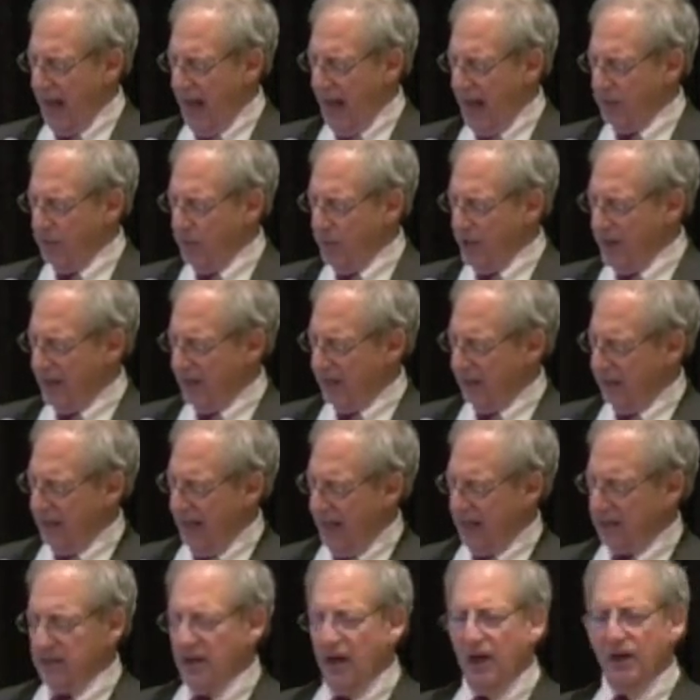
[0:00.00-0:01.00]
And we
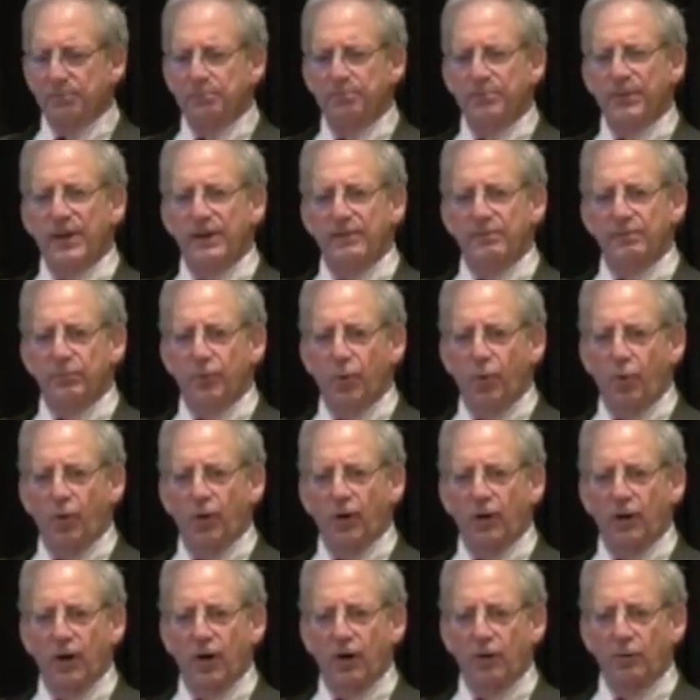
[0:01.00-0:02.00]
collect a bit
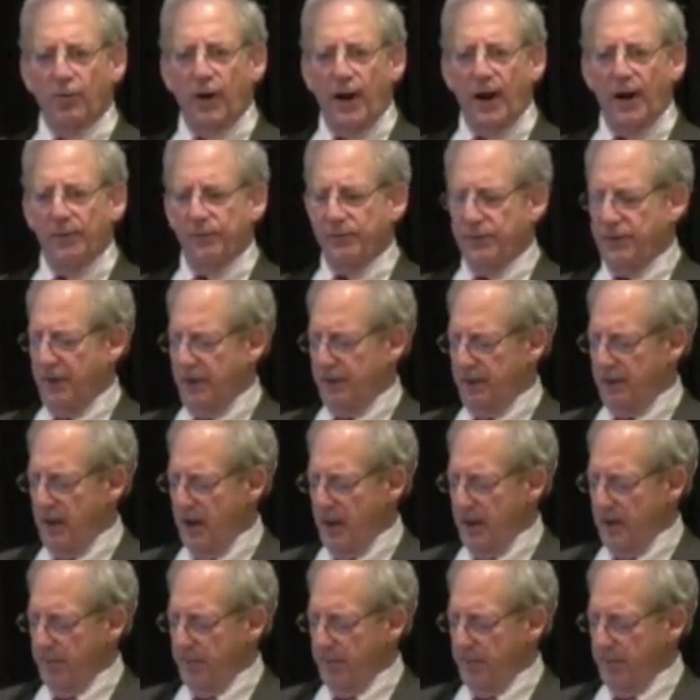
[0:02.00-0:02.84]
more around it,